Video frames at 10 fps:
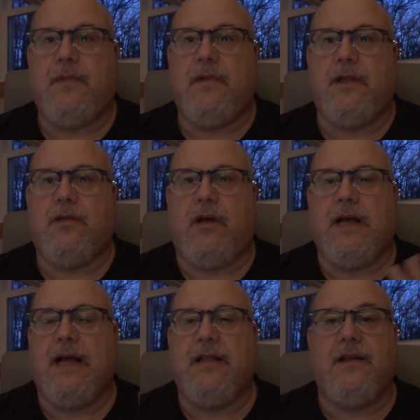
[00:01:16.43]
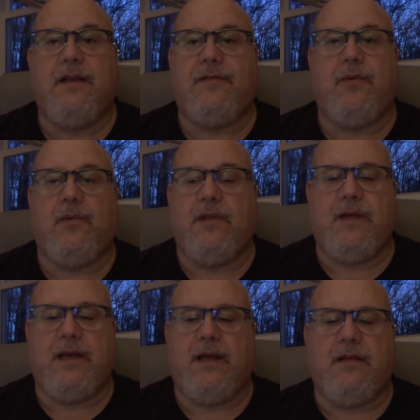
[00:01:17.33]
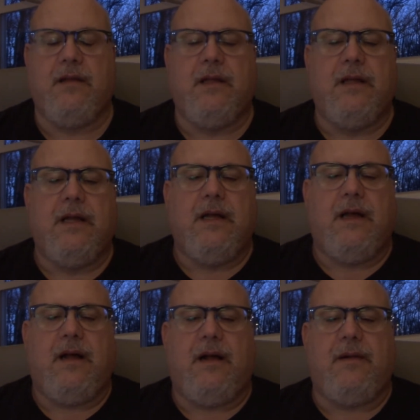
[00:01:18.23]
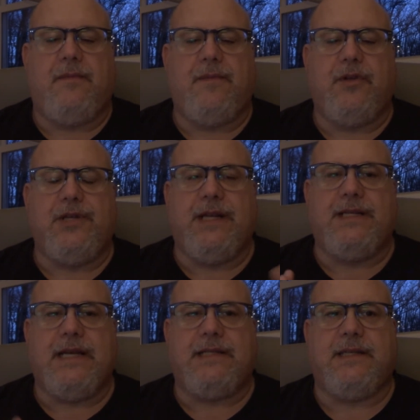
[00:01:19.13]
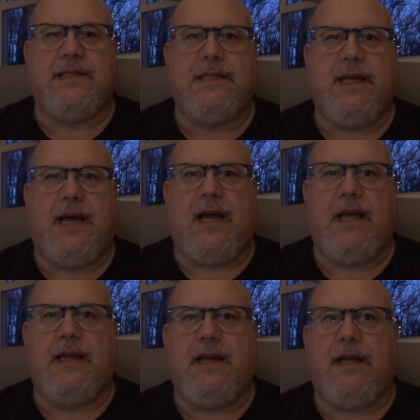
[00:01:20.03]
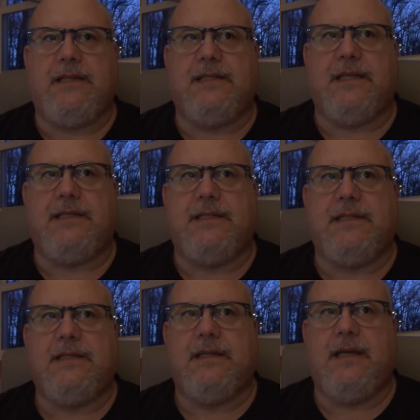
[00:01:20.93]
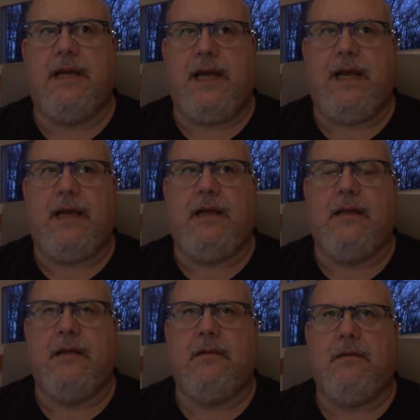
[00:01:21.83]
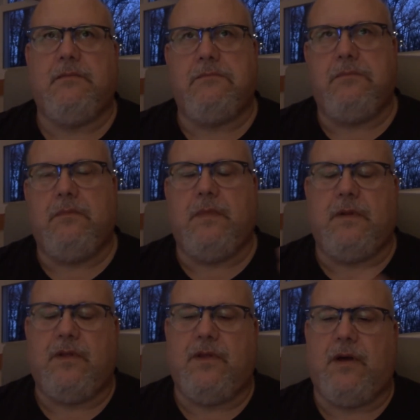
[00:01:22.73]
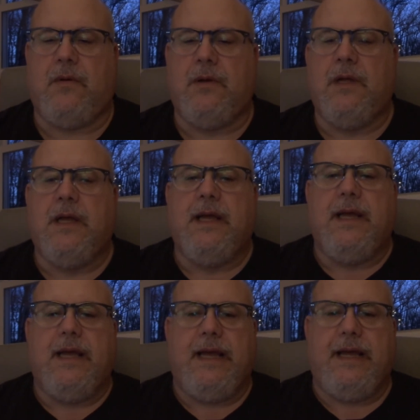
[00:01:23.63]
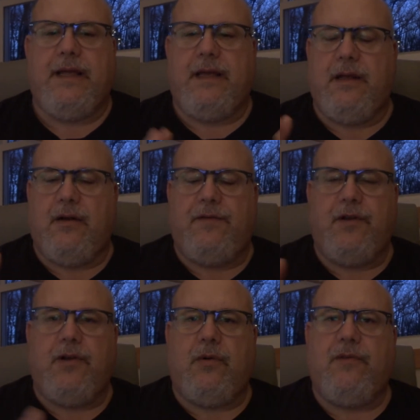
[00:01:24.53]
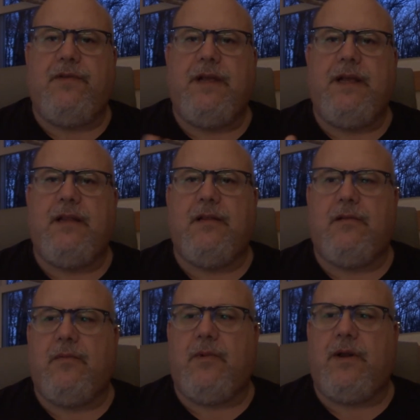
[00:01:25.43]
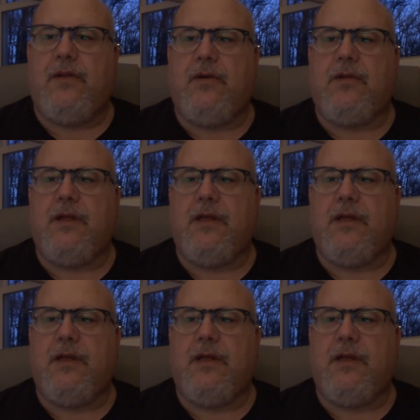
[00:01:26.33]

there's all kinds of different ones, I guess. Usually it's SSDI and SSA. So, if you're going for either one of those,